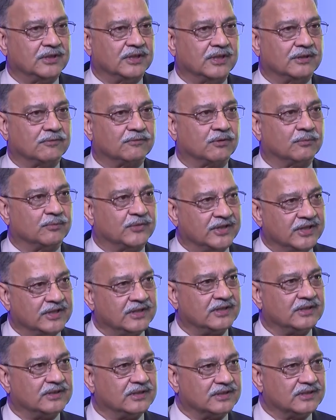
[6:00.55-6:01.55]
and from
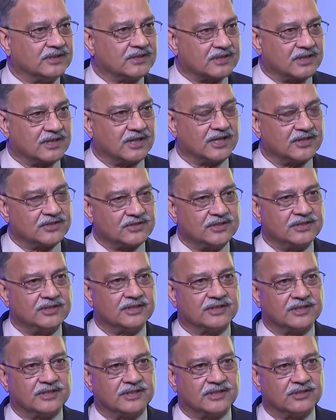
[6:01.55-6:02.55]
then, just last
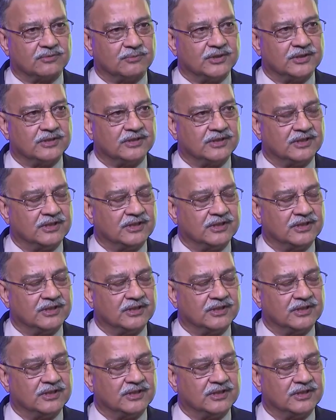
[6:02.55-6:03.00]
year, it has been